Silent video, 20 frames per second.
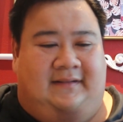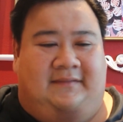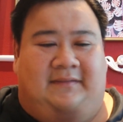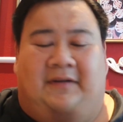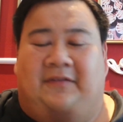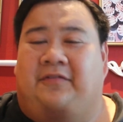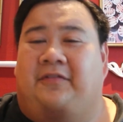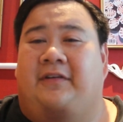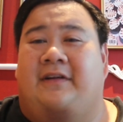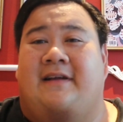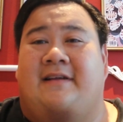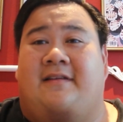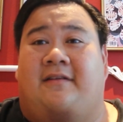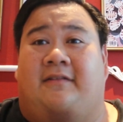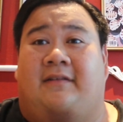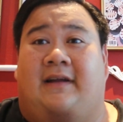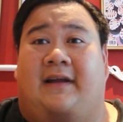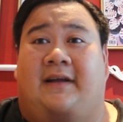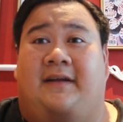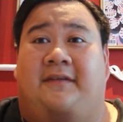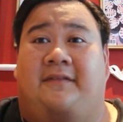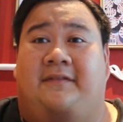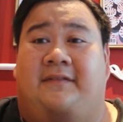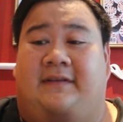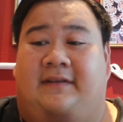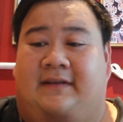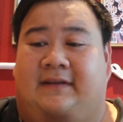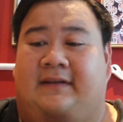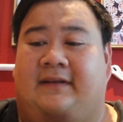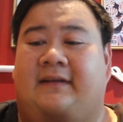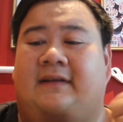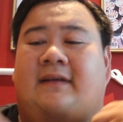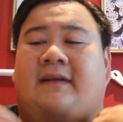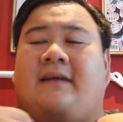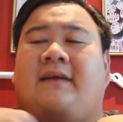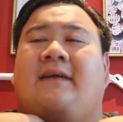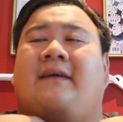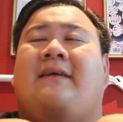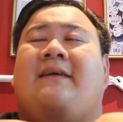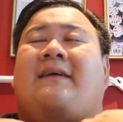my food has arrived.
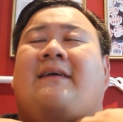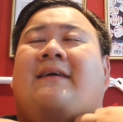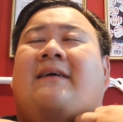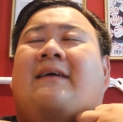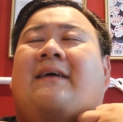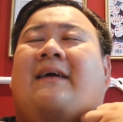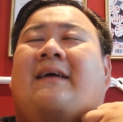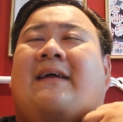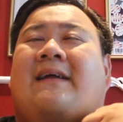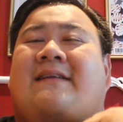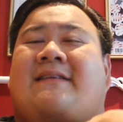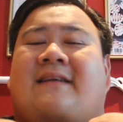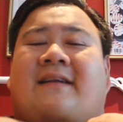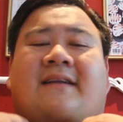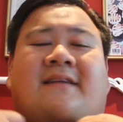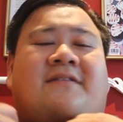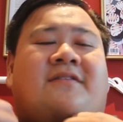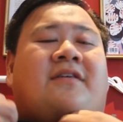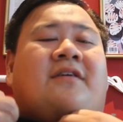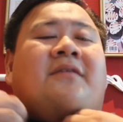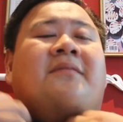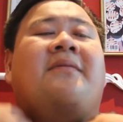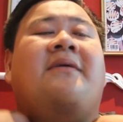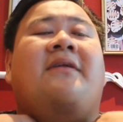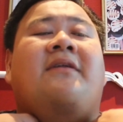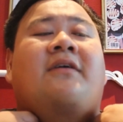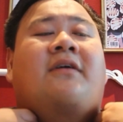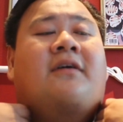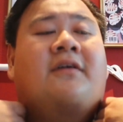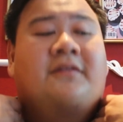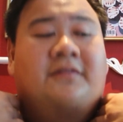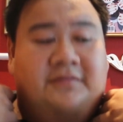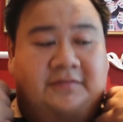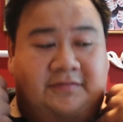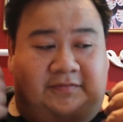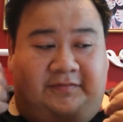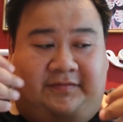It's an assortment of